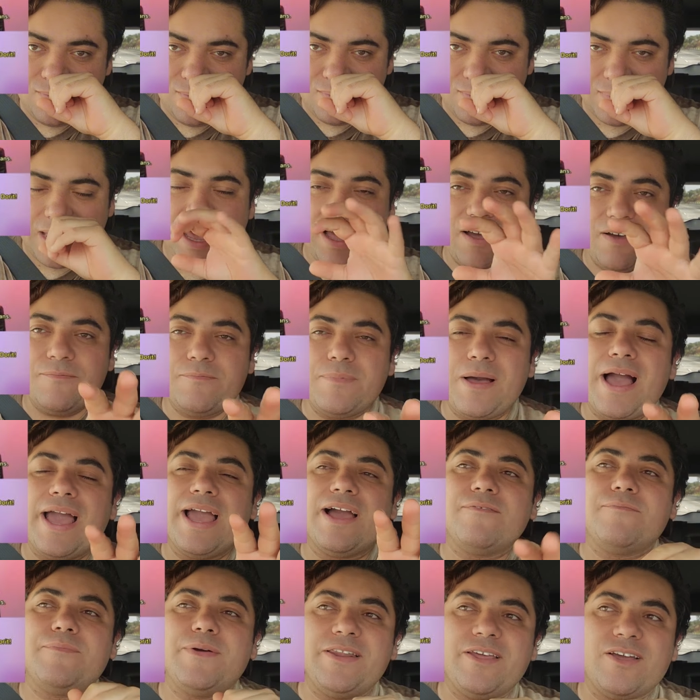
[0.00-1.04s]
I have I
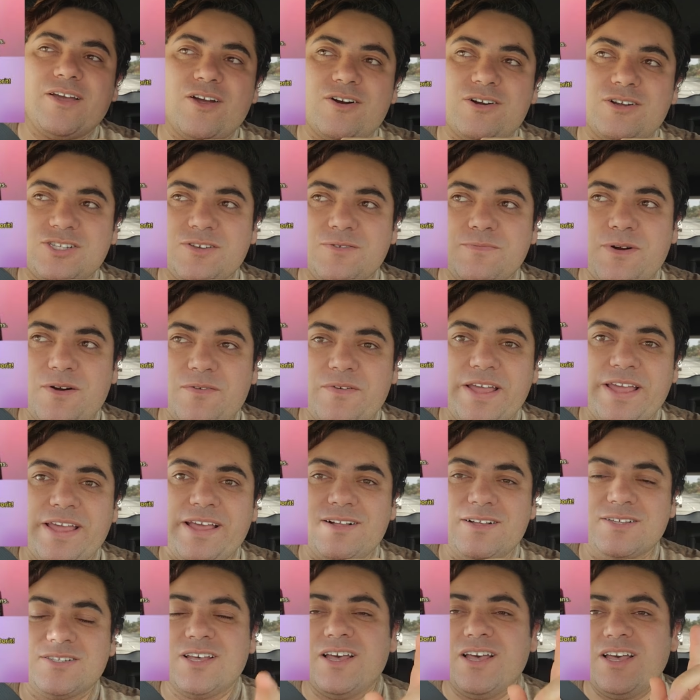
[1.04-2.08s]
have many girls in Beverly
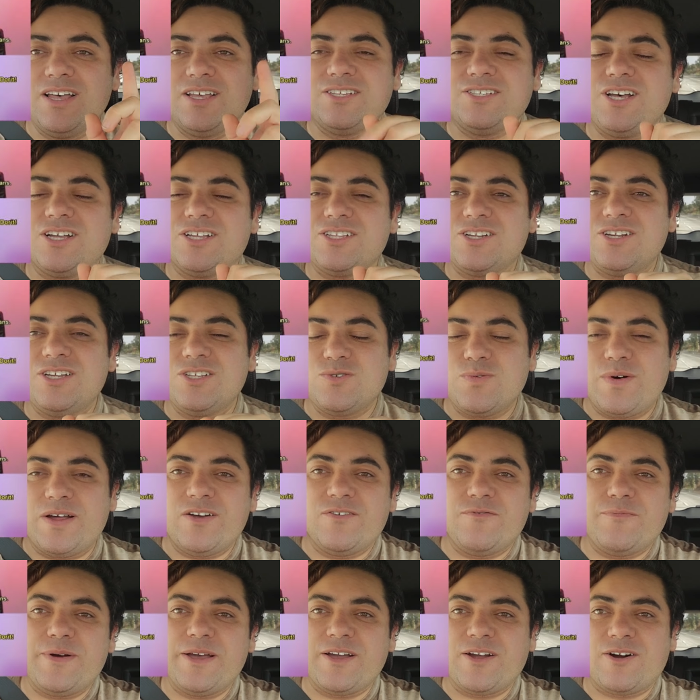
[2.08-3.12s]
Hills. Sutton is one
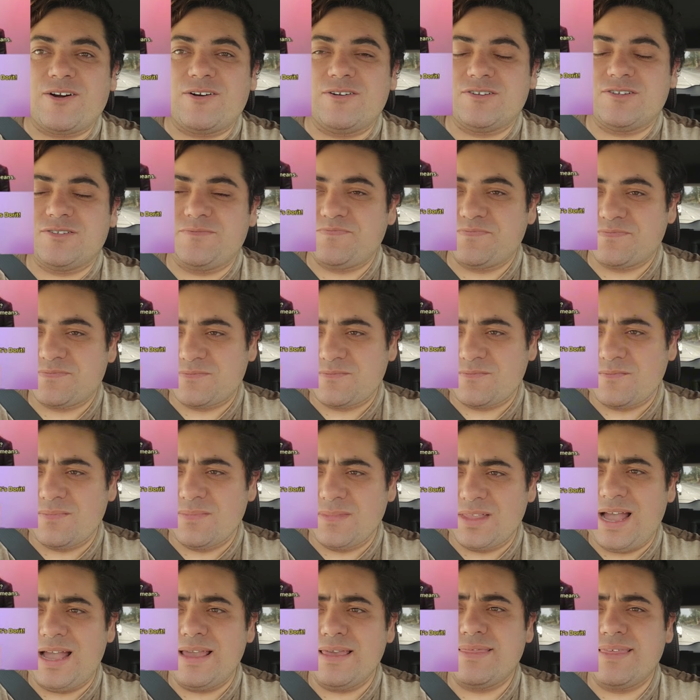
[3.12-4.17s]
of my girls.
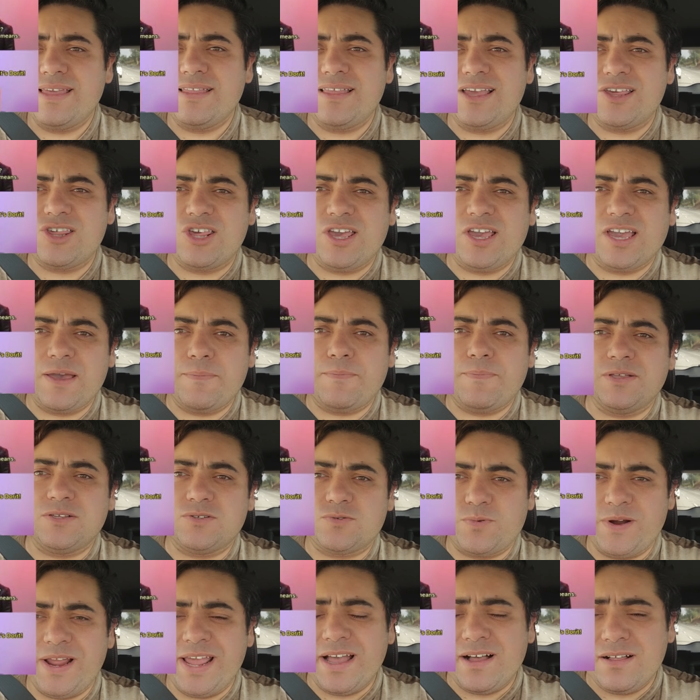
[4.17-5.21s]
I think that she keep
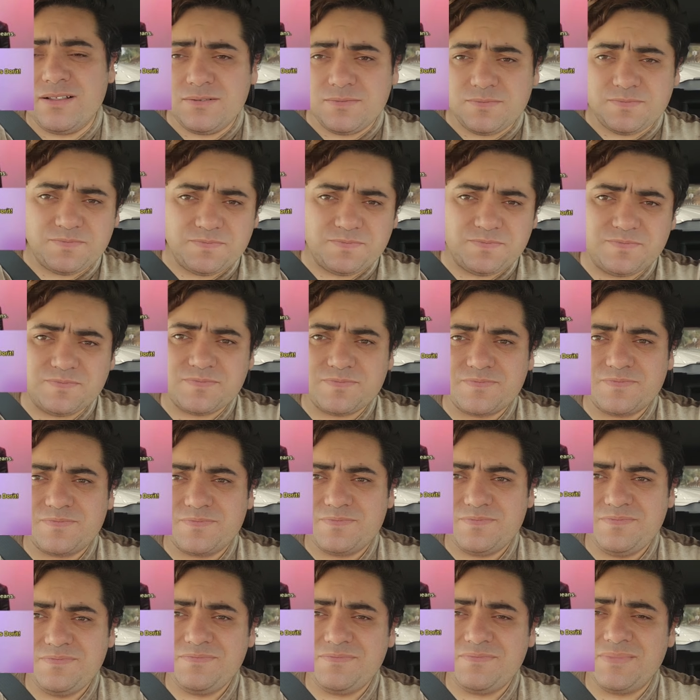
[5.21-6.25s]
is real.
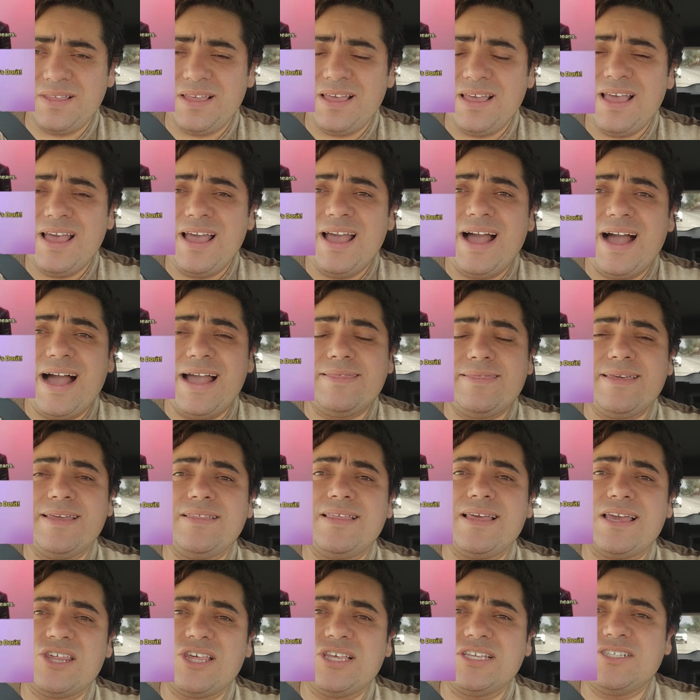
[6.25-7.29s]
I think
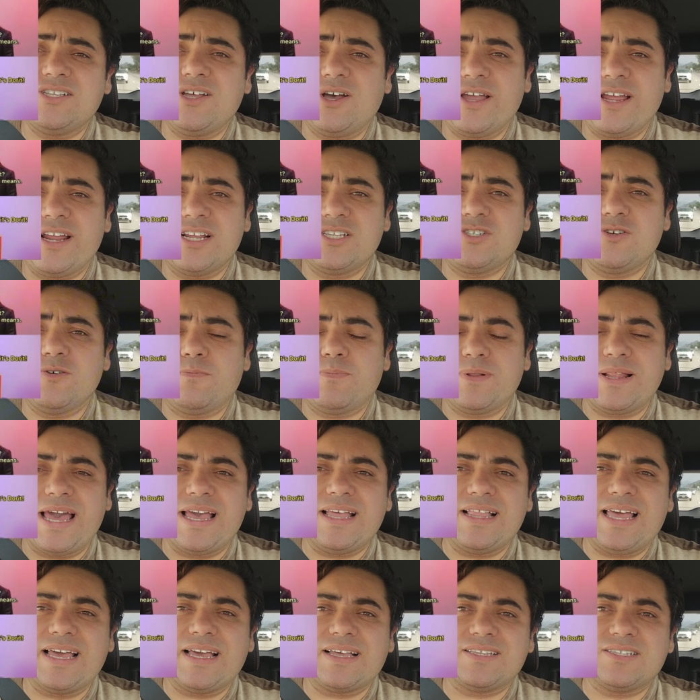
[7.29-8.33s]
that she's not here to
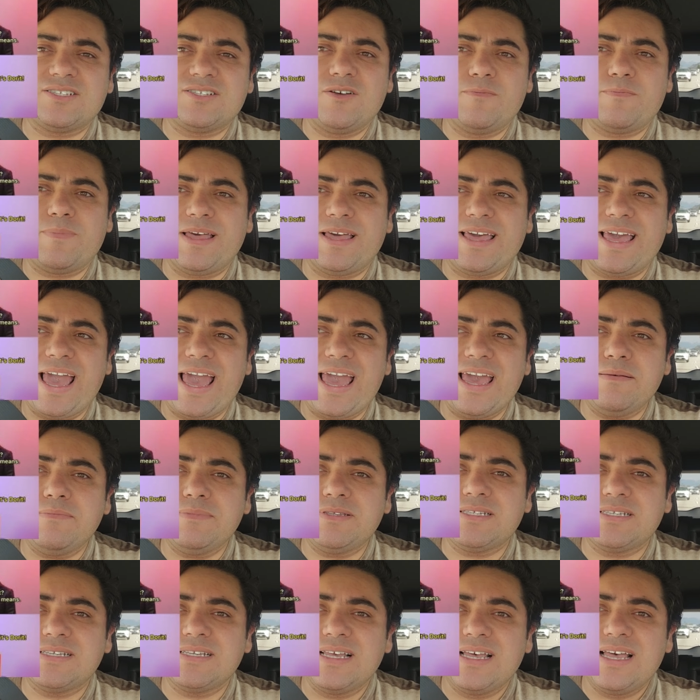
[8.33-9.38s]
play like stupid
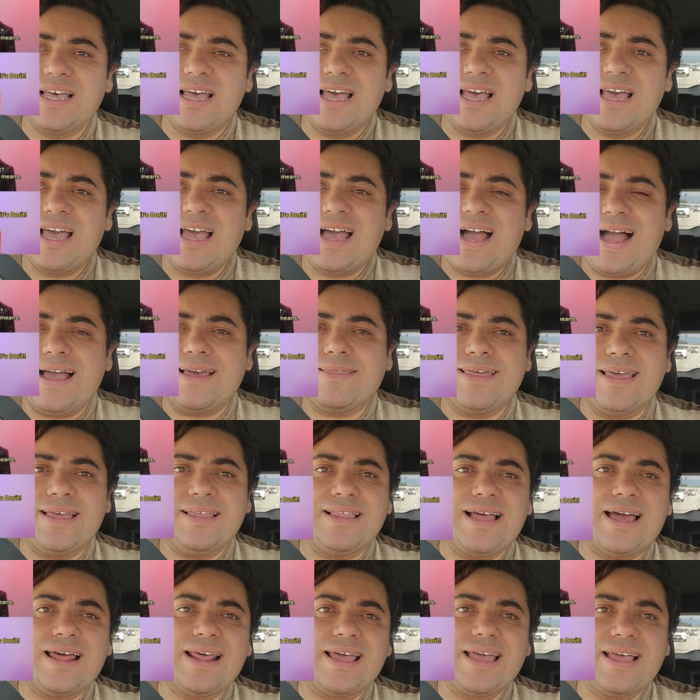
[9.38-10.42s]
games. I
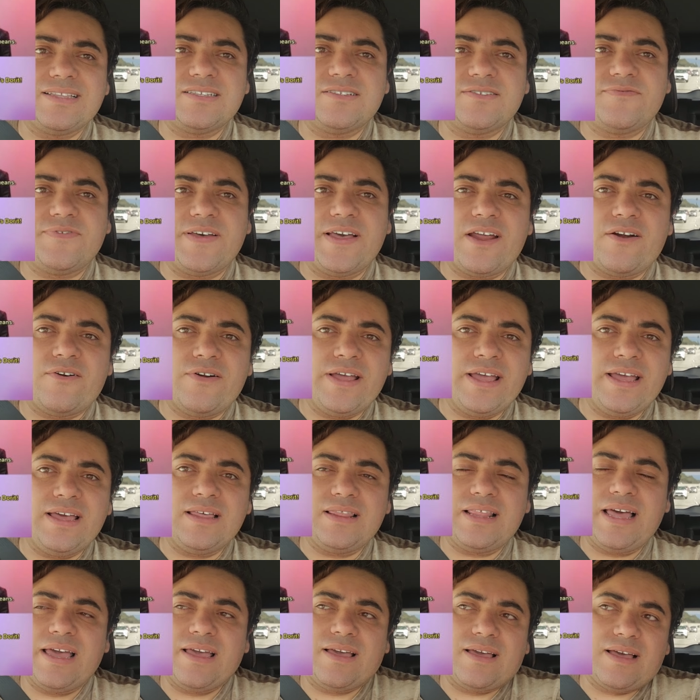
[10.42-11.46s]
think that it's very
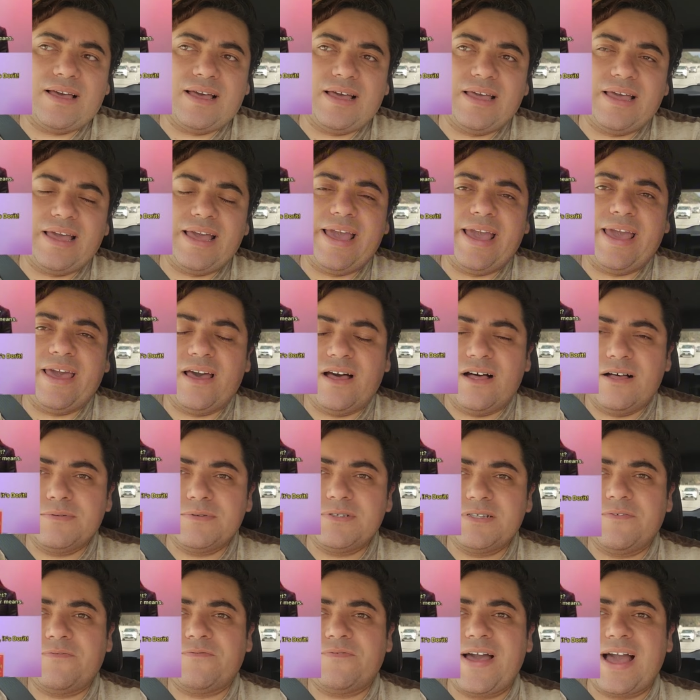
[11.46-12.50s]
like it
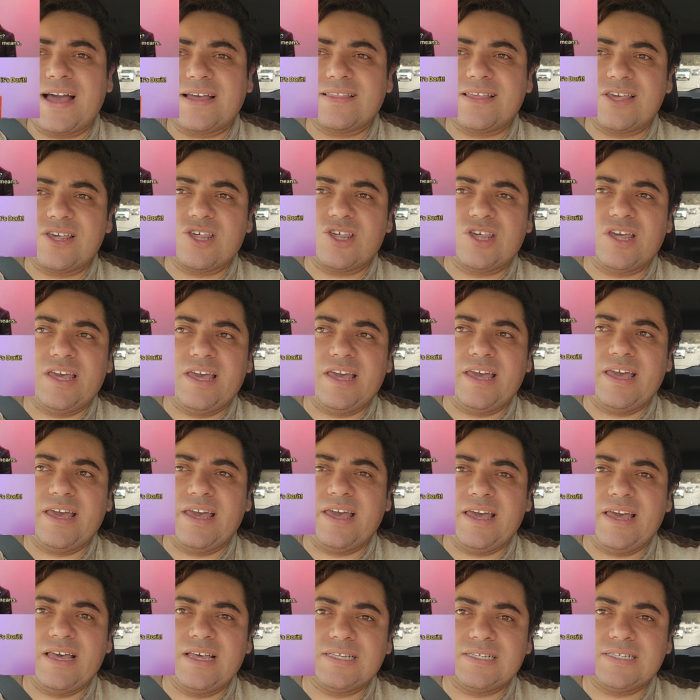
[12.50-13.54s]
helps the fact that she
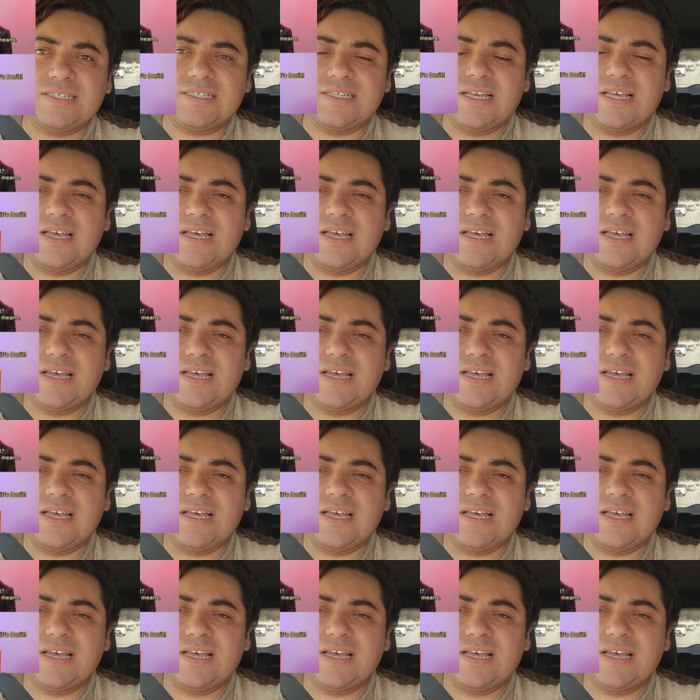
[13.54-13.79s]
is